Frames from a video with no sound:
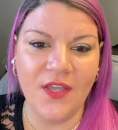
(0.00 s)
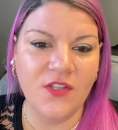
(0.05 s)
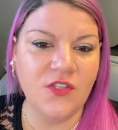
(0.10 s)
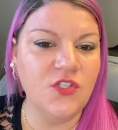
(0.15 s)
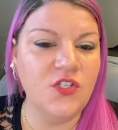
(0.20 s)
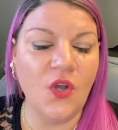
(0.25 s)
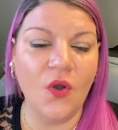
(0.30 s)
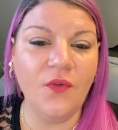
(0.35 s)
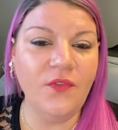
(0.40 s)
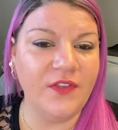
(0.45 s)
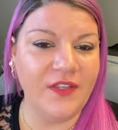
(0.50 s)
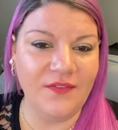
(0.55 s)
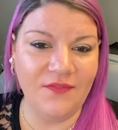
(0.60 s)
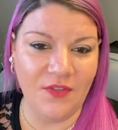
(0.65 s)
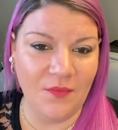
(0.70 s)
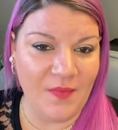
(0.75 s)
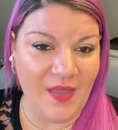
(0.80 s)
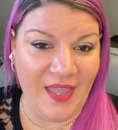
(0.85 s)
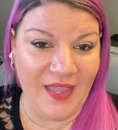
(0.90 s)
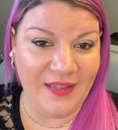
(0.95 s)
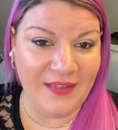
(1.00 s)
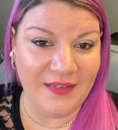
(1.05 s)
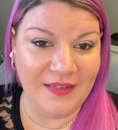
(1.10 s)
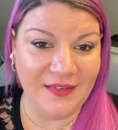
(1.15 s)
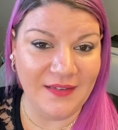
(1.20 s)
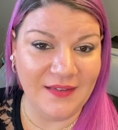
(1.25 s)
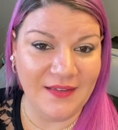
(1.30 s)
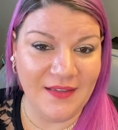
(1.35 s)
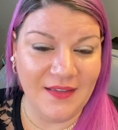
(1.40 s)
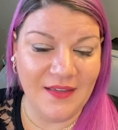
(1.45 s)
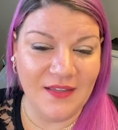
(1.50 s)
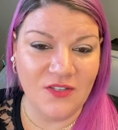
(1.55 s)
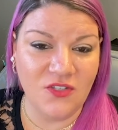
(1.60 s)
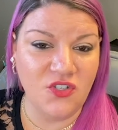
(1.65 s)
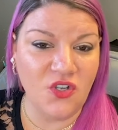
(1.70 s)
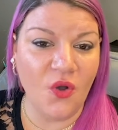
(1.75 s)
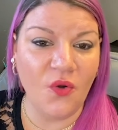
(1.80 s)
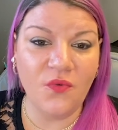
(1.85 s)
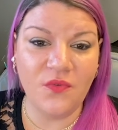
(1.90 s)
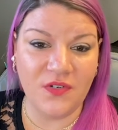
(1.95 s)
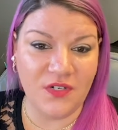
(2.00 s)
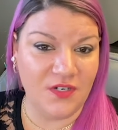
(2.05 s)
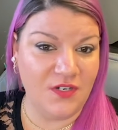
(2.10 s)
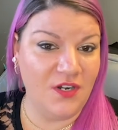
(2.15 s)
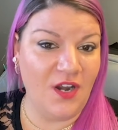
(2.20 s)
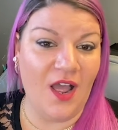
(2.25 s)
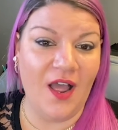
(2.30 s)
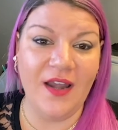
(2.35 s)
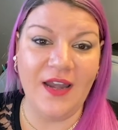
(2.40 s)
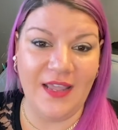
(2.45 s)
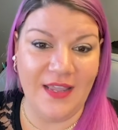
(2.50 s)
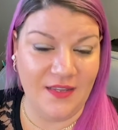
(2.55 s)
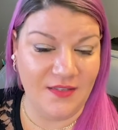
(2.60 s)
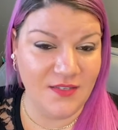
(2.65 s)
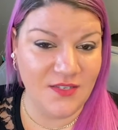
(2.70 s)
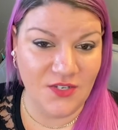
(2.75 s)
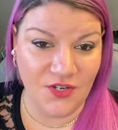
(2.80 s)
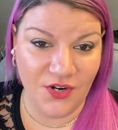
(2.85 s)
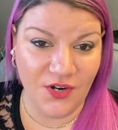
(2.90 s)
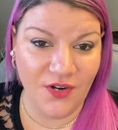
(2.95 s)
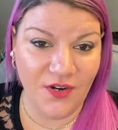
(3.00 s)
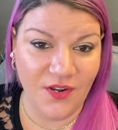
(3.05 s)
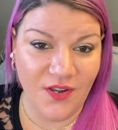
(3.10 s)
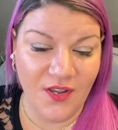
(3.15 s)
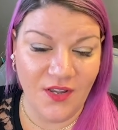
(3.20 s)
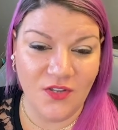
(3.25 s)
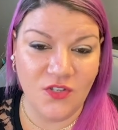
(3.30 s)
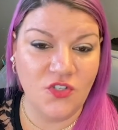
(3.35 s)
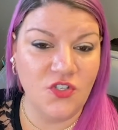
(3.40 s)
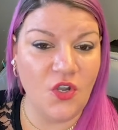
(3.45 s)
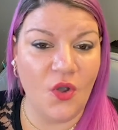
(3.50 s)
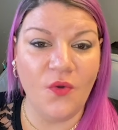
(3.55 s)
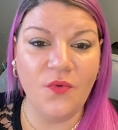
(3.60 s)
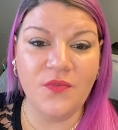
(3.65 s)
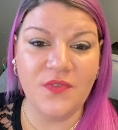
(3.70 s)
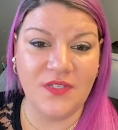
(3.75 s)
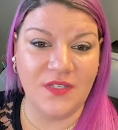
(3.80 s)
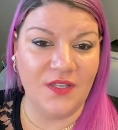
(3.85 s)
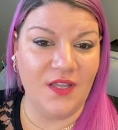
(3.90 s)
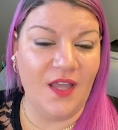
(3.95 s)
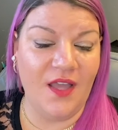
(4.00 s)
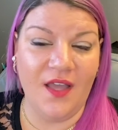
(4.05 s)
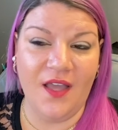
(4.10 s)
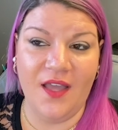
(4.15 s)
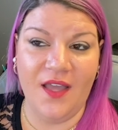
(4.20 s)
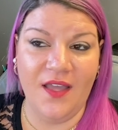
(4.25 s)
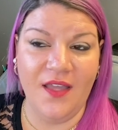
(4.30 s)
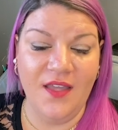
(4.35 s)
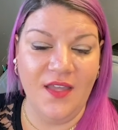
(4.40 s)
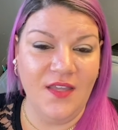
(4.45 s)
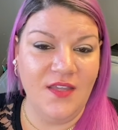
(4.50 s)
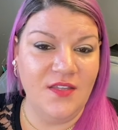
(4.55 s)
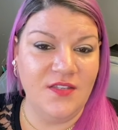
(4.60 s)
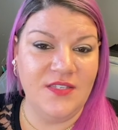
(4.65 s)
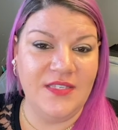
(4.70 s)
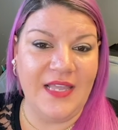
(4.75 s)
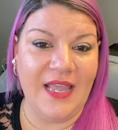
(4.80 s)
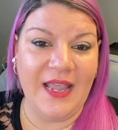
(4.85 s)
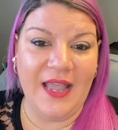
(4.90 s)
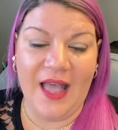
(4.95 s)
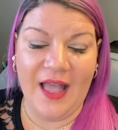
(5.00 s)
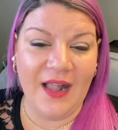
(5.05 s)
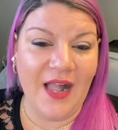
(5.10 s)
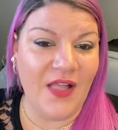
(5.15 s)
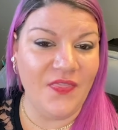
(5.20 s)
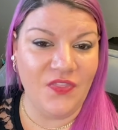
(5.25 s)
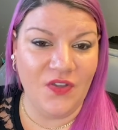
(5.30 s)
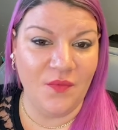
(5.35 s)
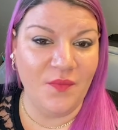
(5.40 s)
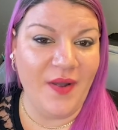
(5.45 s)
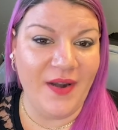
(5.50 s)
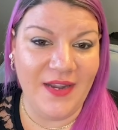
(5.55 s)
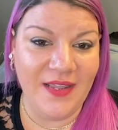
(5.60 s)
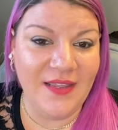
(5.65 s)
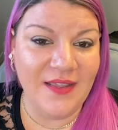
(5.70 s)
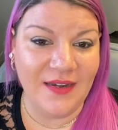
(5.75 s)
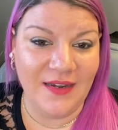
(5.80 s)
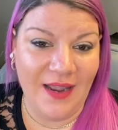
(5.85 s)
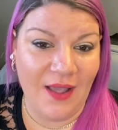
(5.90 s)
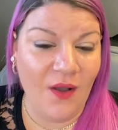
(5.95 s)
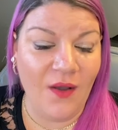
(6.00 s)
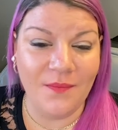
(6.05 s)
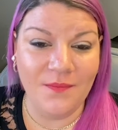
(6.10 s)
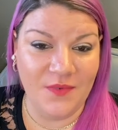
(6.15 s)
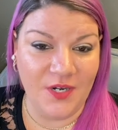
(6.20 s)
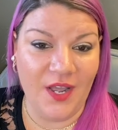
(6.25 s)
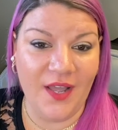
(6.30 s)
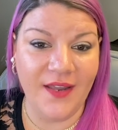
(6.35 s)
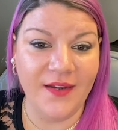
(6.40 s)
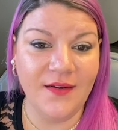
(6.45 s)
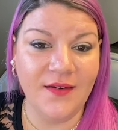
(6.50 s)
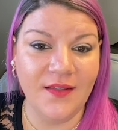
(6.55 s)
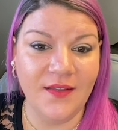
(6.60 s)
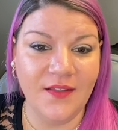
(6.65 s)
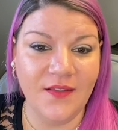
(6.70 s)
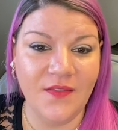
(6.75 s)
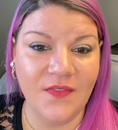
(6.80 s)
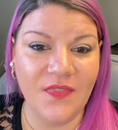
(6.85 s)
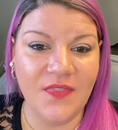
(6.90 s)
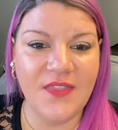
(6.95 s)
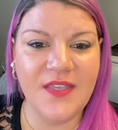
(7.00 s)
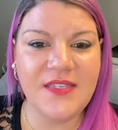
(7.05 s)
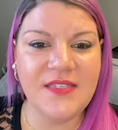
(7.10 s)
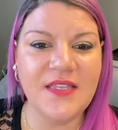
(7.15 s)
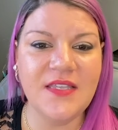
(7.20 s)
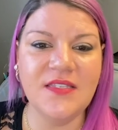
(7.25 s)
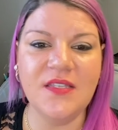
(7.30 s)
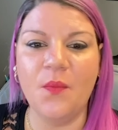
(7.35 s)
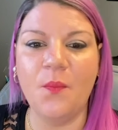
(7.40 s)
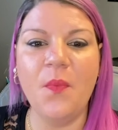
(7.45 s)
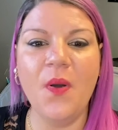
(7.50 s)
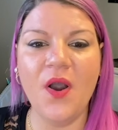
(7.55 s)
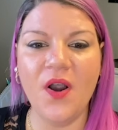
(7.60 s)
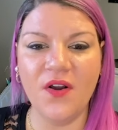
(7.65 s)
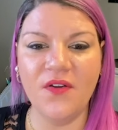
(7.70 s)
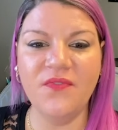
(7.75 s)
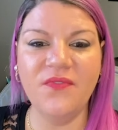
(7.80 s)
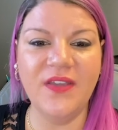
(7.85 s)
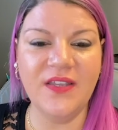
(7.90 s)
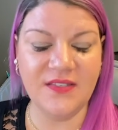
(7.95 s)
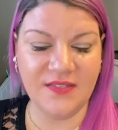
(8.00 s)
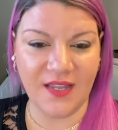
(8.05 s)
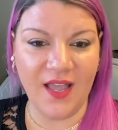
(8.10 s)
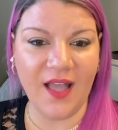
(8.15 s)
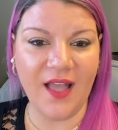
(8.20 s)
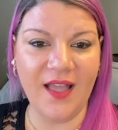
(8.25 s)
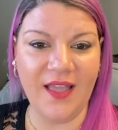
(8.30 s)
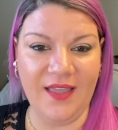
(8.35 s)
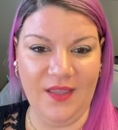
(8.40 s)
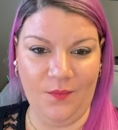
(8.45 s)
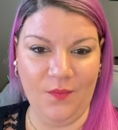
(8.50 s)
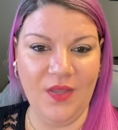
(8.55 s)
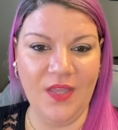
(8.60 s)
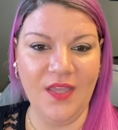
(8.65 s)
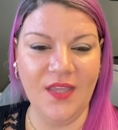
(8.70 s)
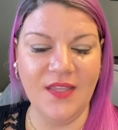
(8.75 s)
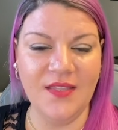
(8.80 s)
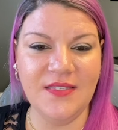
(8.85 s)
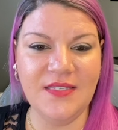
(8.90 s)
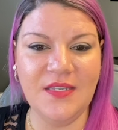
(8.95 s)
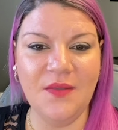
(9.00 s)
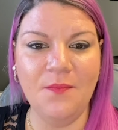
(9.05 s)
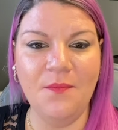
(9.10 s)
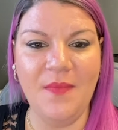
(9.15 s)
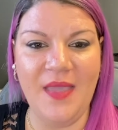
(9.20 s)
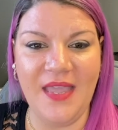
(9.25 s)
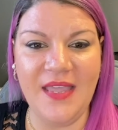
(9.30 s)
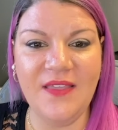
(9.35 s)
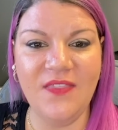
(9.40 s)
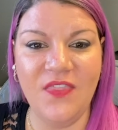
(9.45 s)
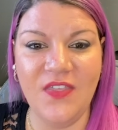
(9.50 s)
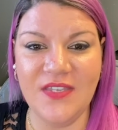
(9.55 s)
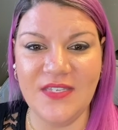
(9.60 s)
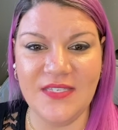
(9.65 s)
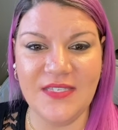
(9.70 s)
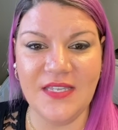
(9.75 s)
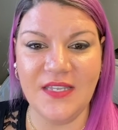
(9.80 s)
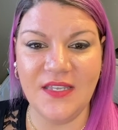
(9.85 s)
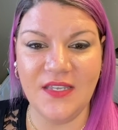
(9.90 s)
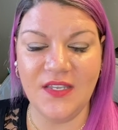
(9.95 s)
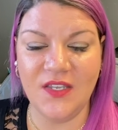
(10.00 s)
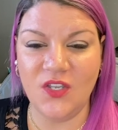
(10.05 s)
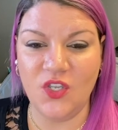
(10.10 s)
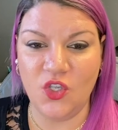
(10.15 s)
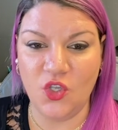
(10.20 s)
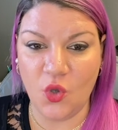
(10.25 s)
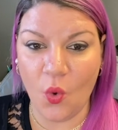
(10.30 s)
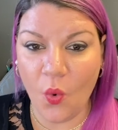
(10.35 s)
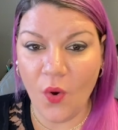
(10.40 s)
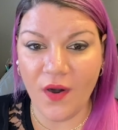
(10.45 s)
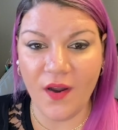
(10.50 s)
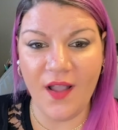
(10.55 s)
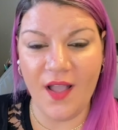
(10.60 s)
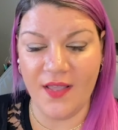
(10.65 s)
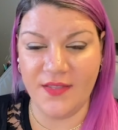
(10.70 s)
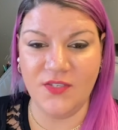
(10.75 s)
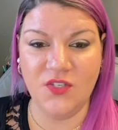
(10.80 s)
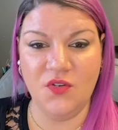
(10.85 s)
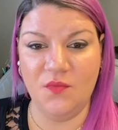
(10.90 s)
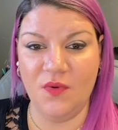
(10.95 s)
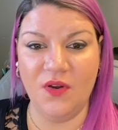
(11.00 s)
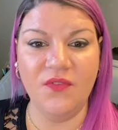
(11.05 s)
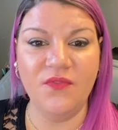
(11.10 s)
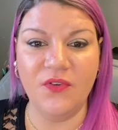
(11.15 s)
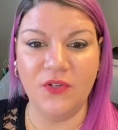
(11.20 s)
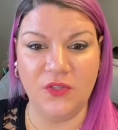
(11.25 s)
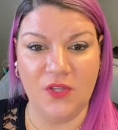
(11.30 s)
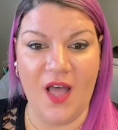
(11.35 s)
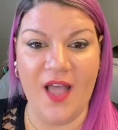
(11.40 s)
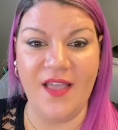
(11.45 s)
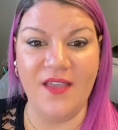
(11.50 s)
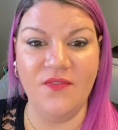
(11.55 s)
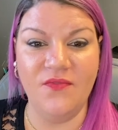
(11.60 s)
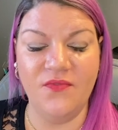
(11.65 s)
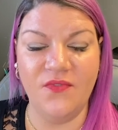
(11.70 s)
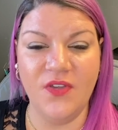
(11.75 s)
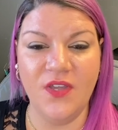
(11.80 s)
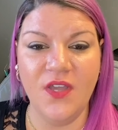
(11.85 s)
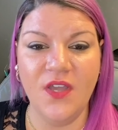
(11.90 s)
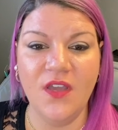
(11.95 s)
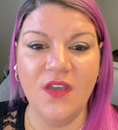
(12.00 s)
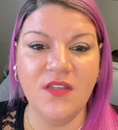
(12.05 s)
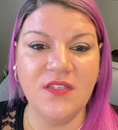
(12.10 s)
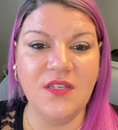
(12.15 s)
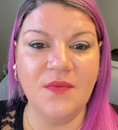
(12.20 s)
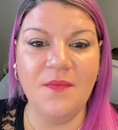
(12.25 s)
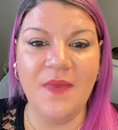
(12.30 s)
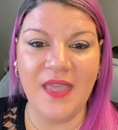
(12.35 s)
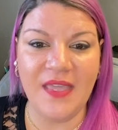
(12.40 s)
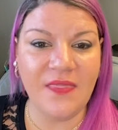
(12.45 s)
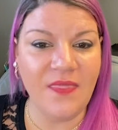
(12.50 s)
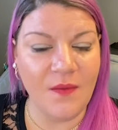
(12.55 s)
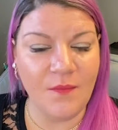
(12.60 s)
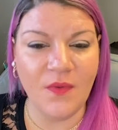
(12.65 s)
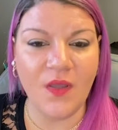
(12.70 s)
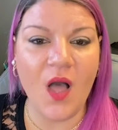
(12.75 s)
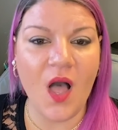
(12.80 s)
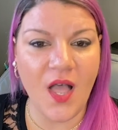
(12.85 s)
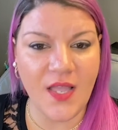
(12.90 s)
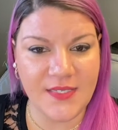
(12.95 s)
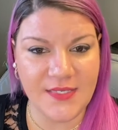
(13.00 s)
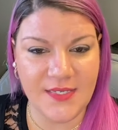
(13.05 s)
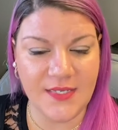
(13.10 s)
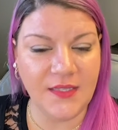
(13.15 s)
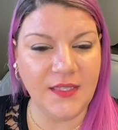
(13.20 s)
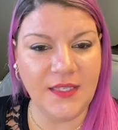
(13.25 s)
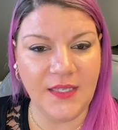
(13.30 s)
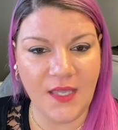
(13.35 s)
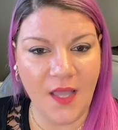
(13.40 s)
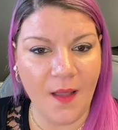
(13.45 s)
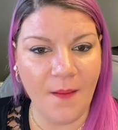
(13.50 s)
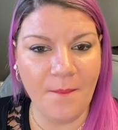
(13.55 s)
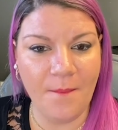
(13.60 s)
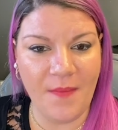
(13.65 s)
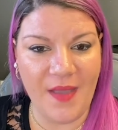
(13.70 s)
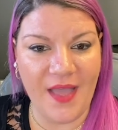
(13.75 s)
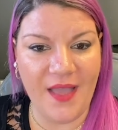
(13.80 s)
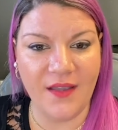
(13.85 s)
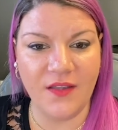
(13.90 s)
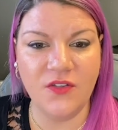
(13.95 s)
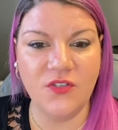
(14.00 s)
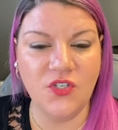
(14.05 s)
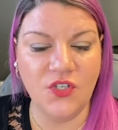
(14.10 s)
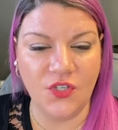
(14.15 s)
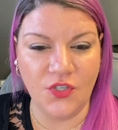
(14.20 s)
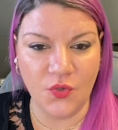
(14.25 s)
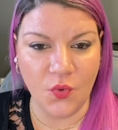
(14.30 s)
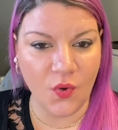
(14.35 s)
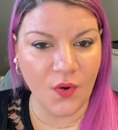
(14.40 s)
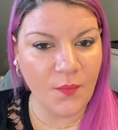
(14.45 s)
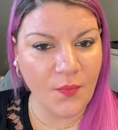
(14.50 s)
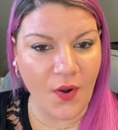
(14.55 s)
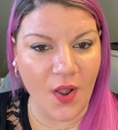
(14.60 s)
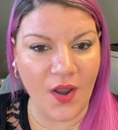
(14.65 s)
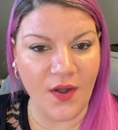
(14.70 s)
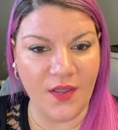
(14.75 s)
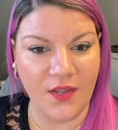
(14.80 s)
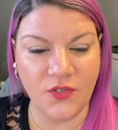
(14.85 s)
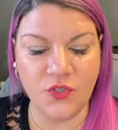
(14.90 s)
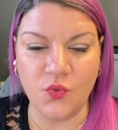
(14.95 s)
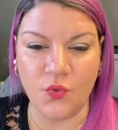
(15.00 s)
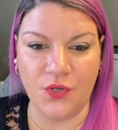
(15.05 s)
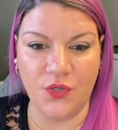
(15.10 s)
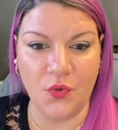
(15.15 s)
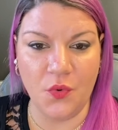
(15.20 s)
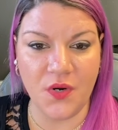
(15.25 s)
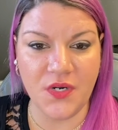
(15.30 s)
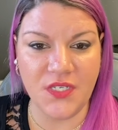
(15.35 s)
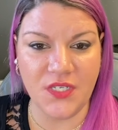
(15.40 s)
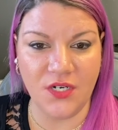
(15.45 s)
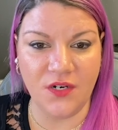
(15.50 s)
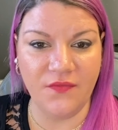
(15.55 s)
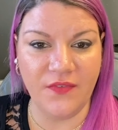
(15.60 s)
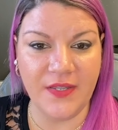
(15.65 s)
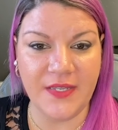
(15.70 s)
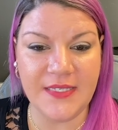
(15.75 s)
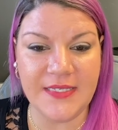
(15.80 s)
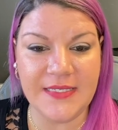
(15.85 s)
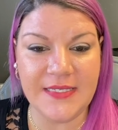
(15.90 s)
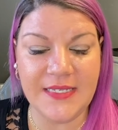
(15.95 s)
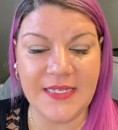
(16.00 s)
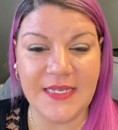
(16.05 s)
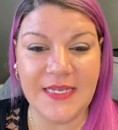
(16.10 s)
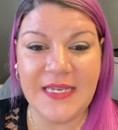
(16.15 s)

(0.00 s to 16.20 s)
Don't leave them hanging. Don't not answer. Don't say, I got their money and now I'm done. This is a perfect time to make this your customer for life, to make them constantly come back to your product or your service.